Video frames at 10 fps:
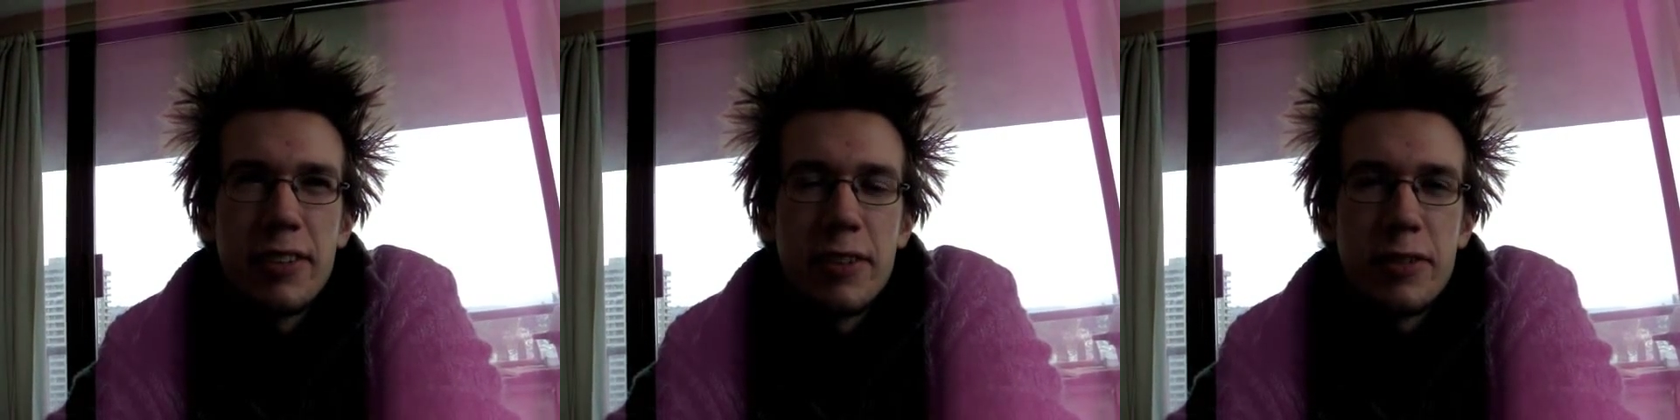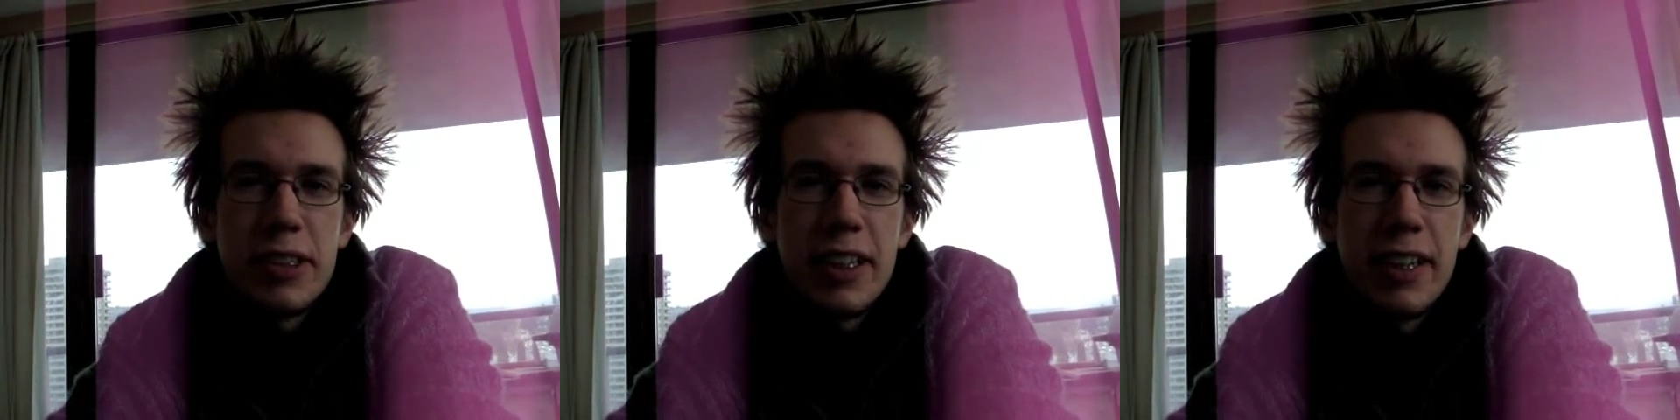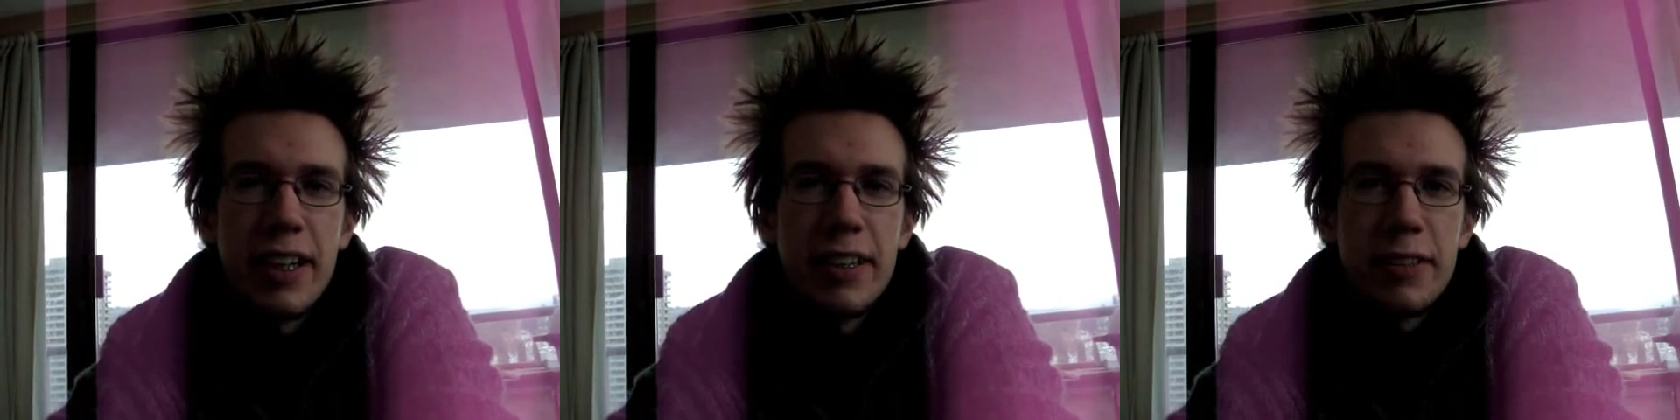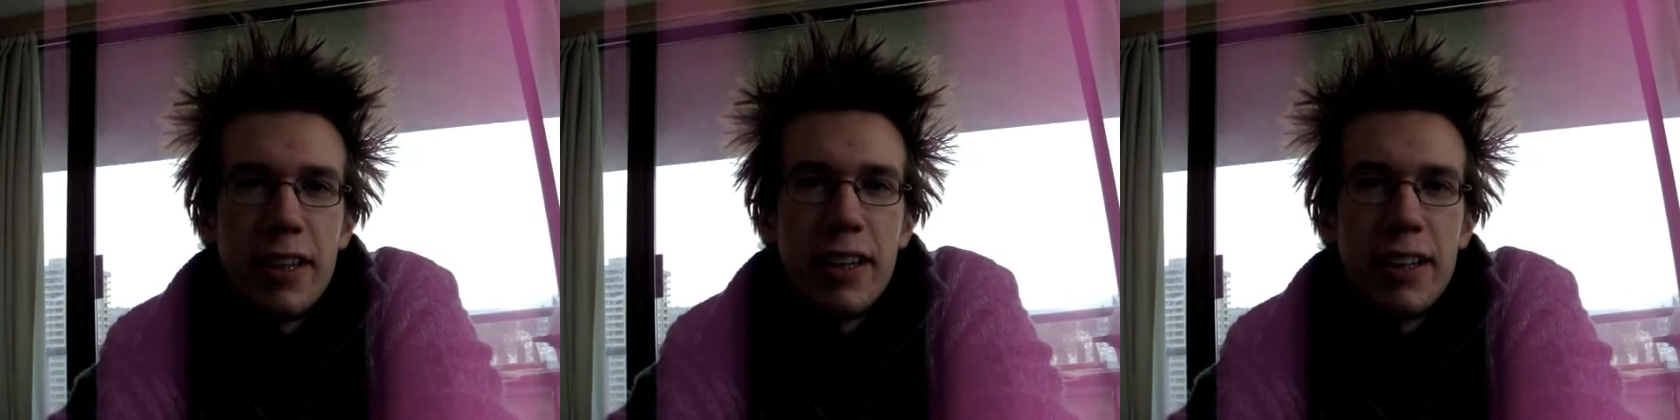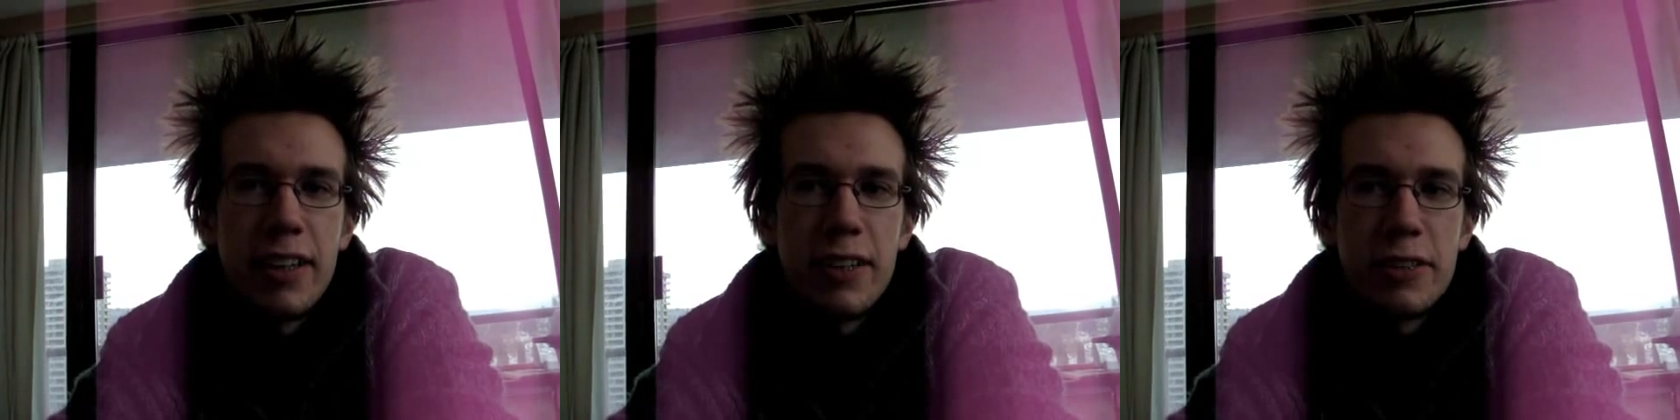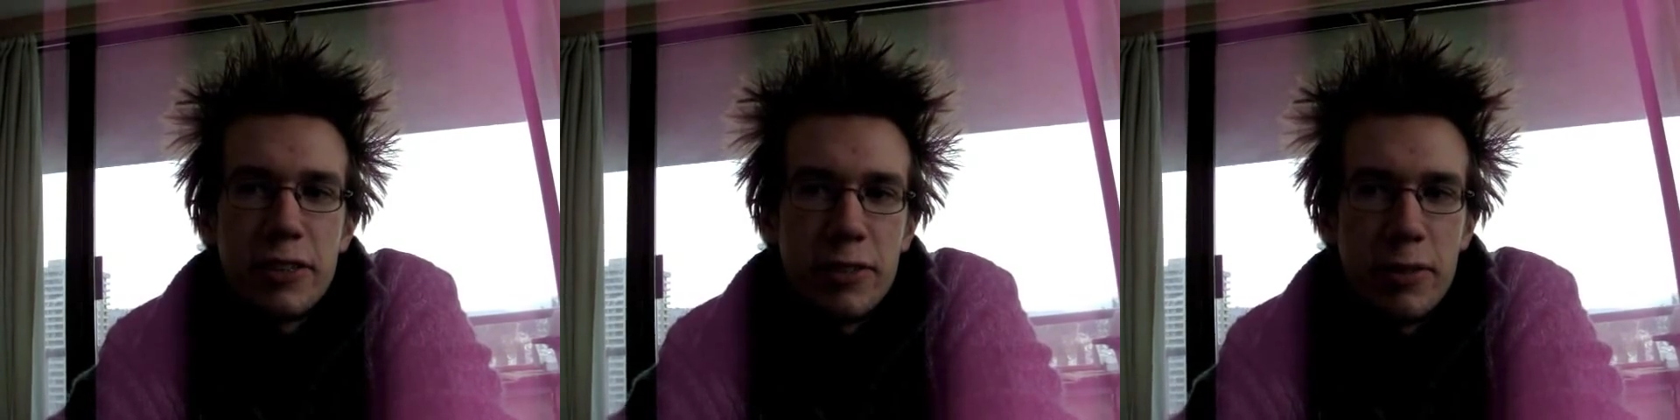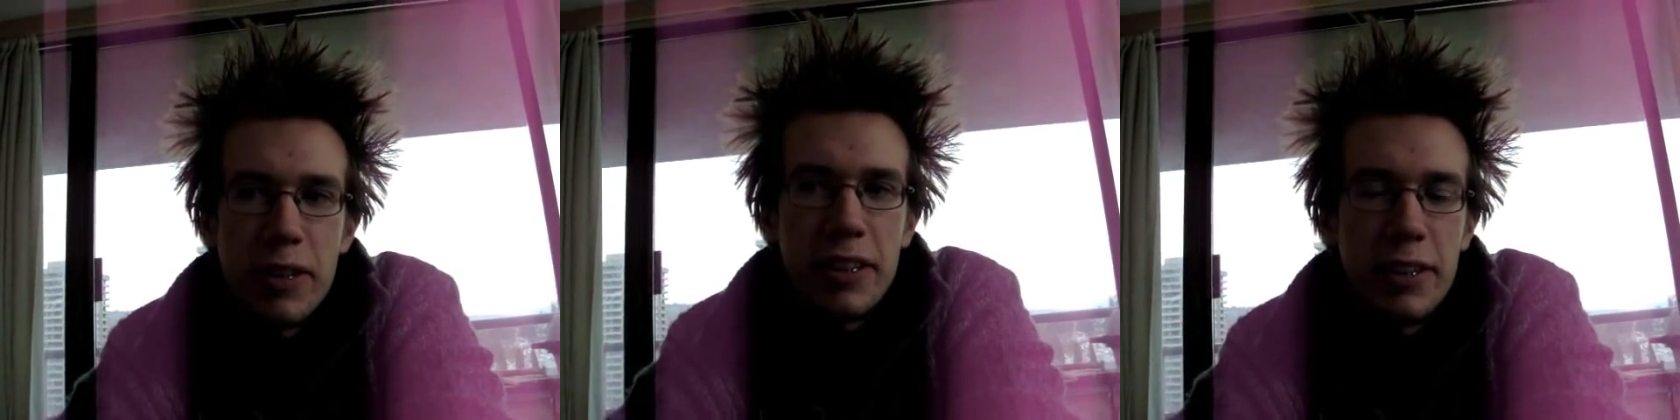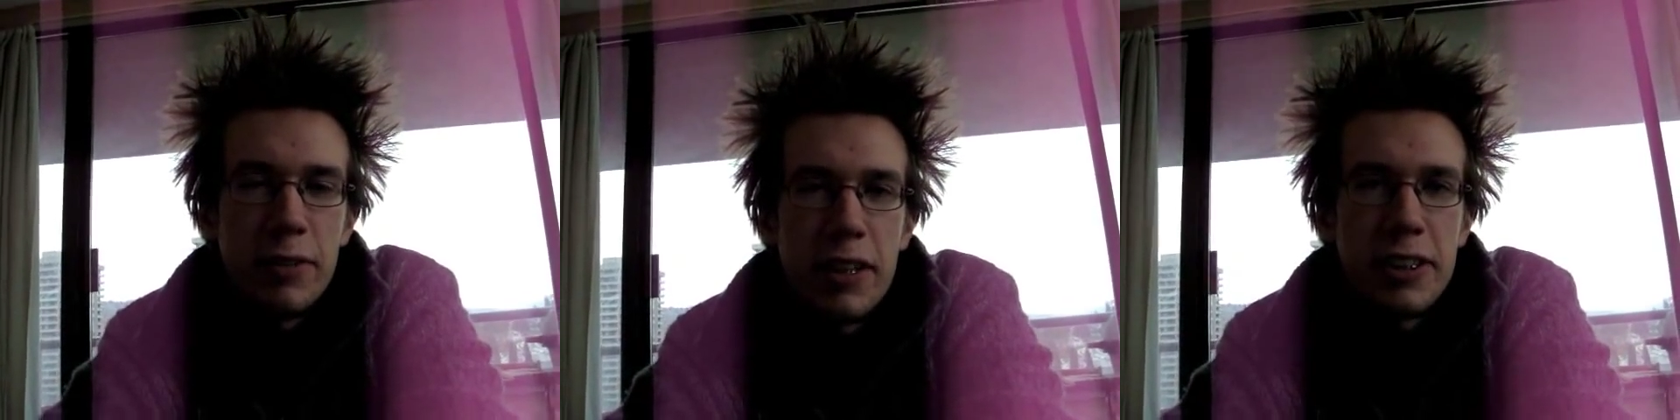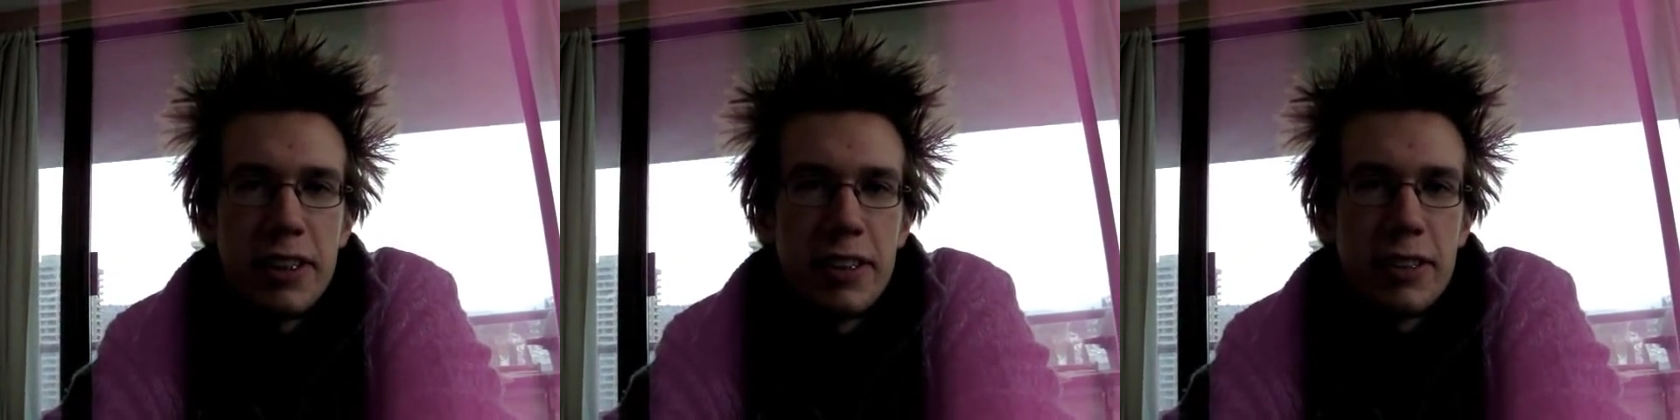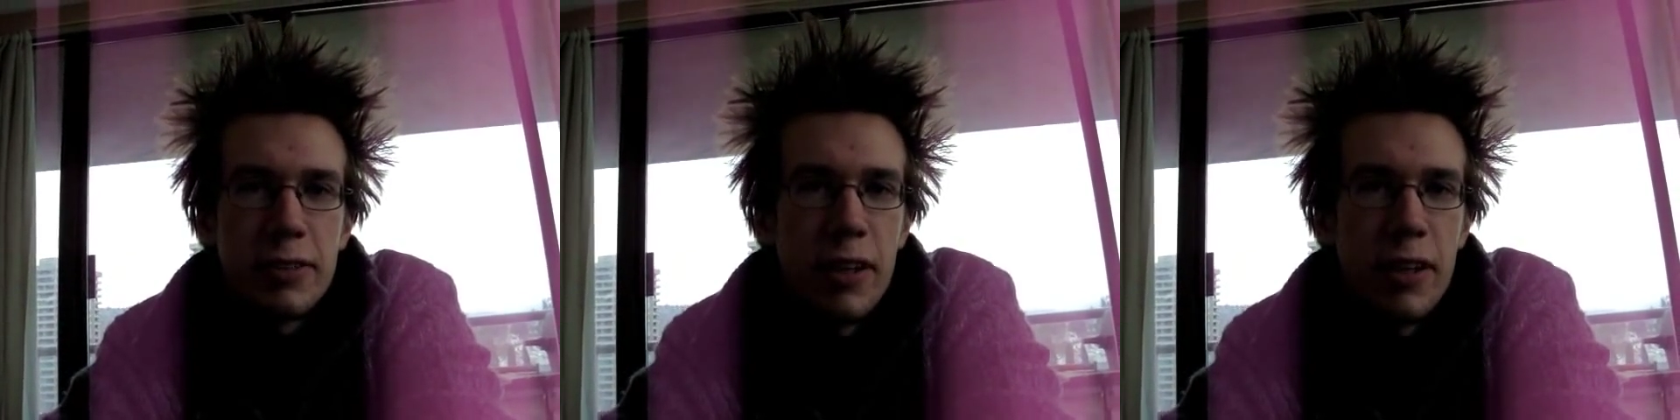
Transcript: Tuesday night, and I was quickly rushing